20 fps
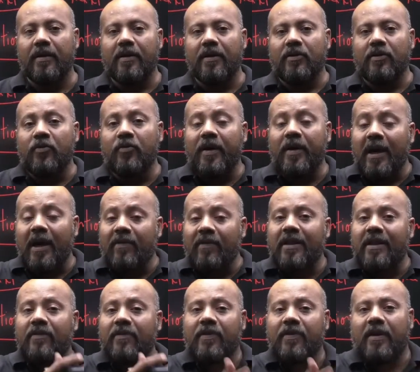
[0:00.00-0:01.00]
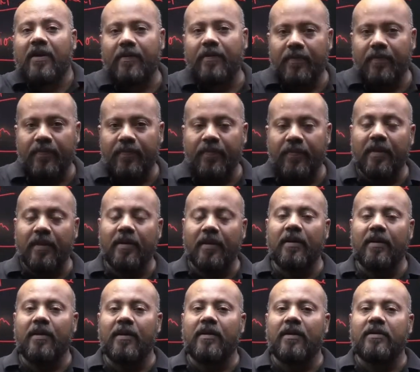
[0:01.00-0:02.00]
You may have other fear.
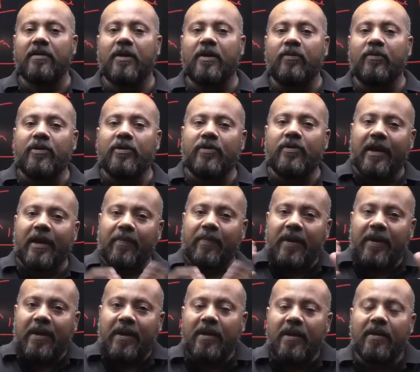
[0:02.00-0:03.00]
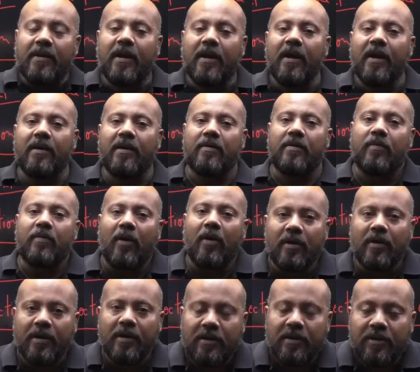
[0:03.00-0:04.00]
Suppose you are appearing in the
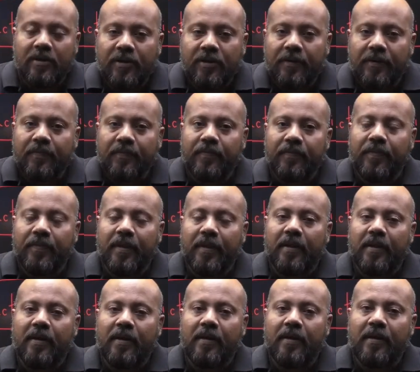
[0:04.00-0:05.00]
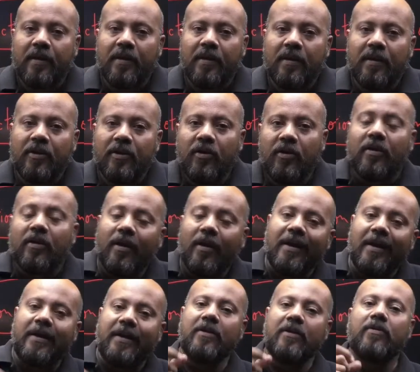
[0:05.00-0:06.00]
mock test. You are not
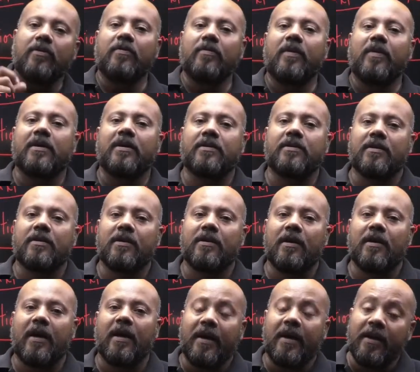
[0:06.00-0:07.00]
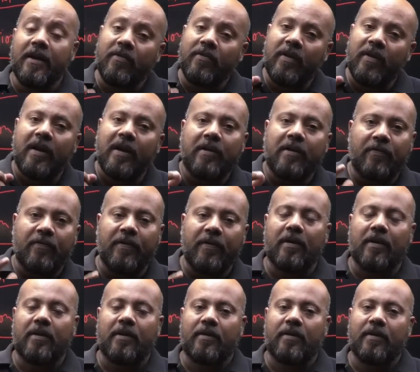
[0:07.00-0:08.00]
getting good marks. Again, you will get a fear.